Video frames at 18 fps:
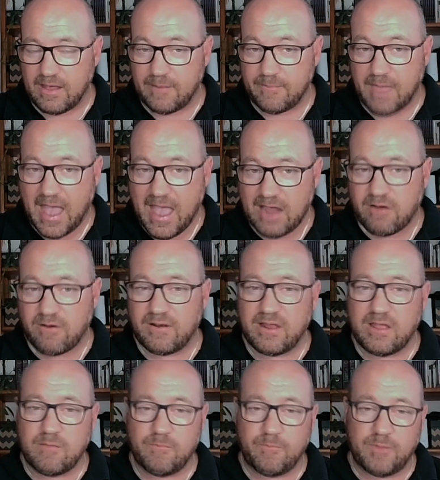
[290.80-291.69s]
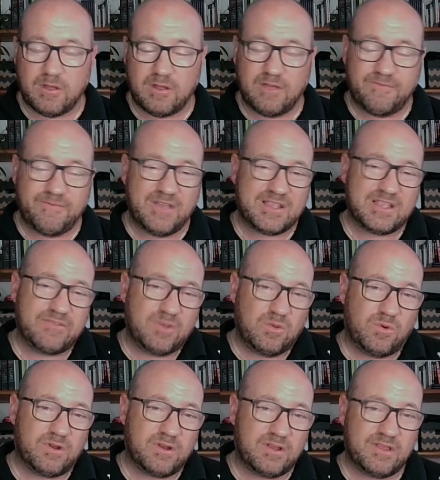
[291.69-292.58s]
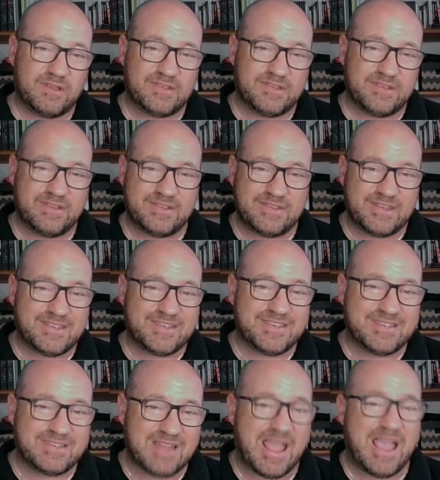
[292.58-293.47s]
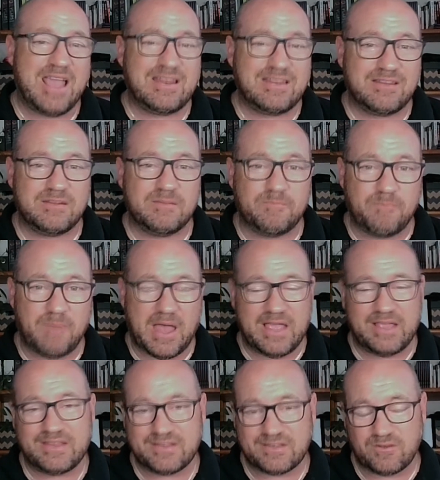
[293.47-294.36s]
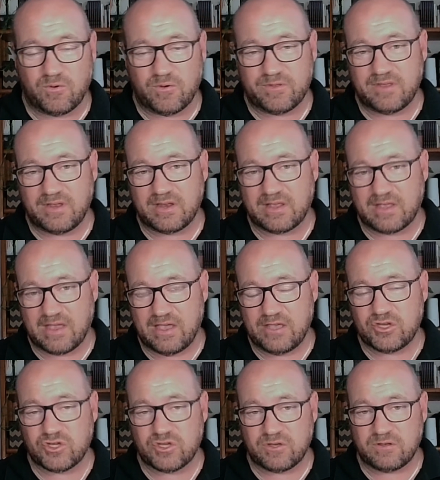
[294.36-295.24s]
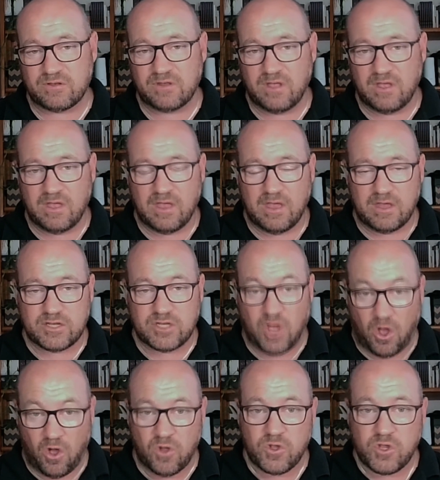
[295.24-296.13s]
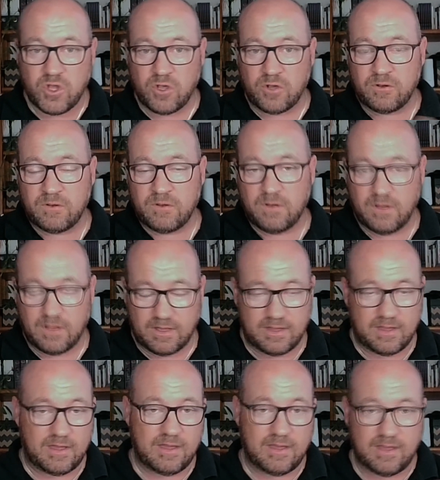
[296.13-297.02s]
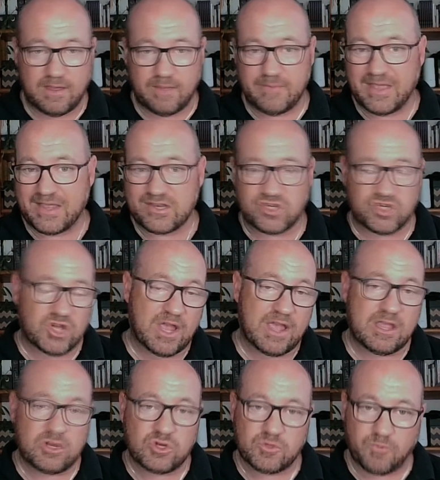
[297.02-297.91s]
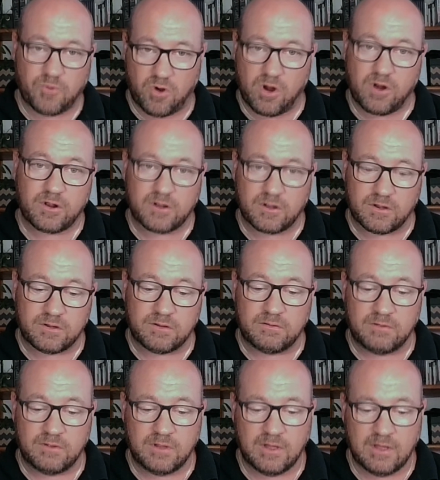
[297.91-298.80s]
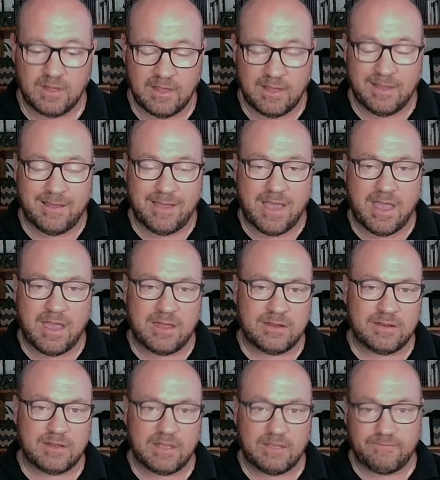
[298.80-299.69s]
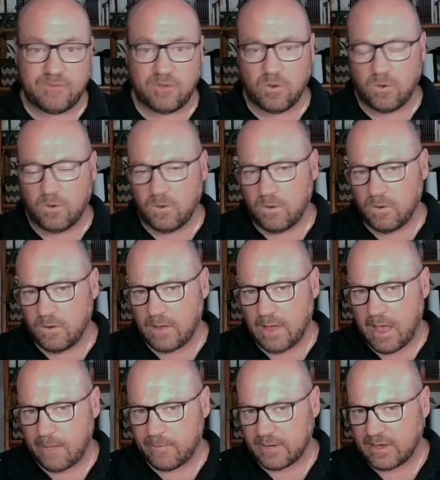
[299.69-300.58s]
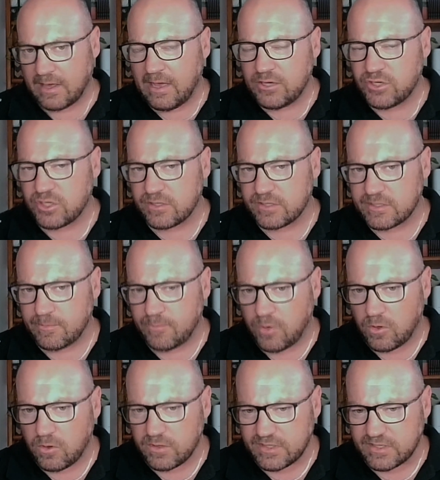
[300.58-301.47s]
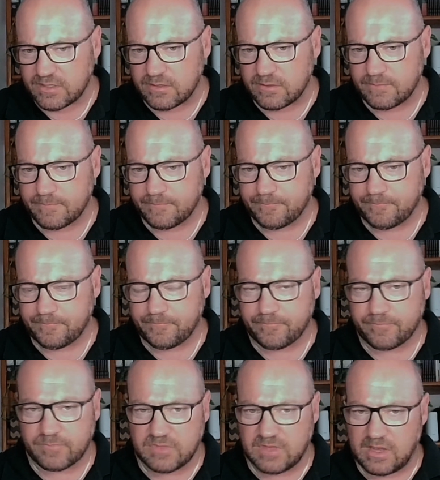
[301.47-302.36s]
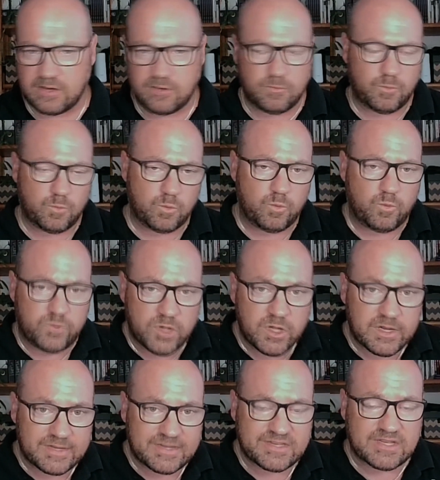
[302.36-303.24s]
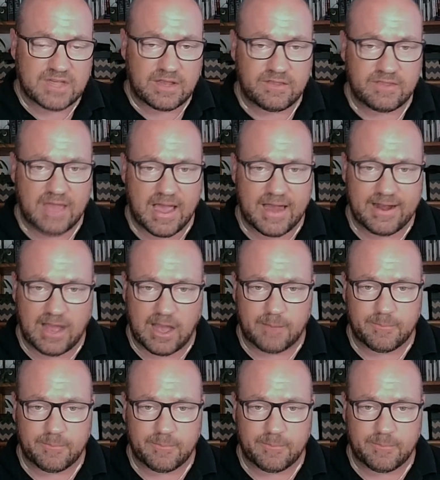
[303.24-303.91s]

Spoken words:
acronym, but effectively what it is it's a standard-based authentication token exchange protocol. And if your application supports it, then you can set that up.